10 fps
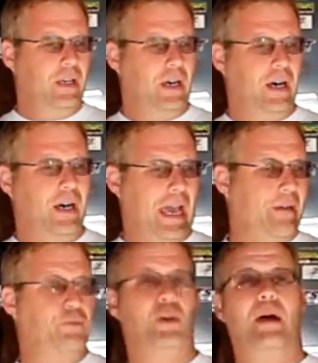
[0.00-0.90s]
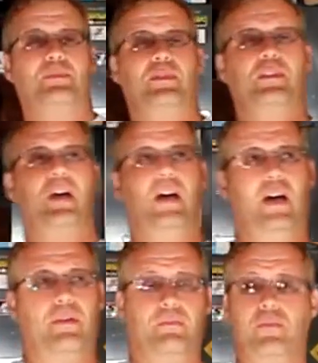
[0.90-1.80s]
I have dropped
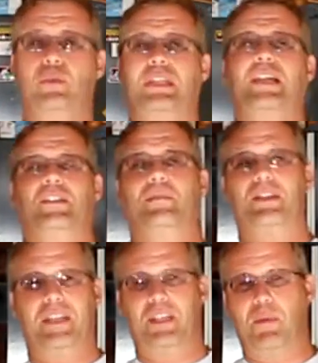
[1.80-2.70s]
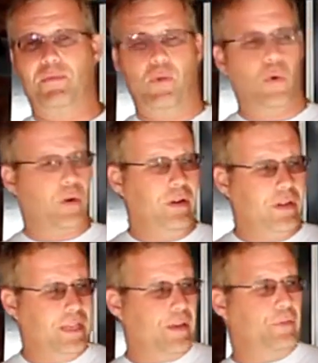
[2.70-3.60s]
fuel tanks on Mustangs before,
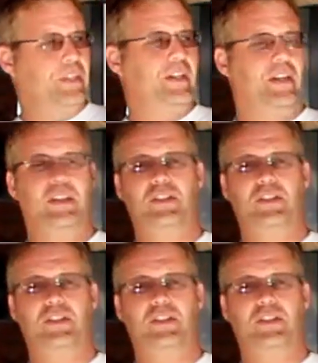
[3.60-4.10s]
never did it on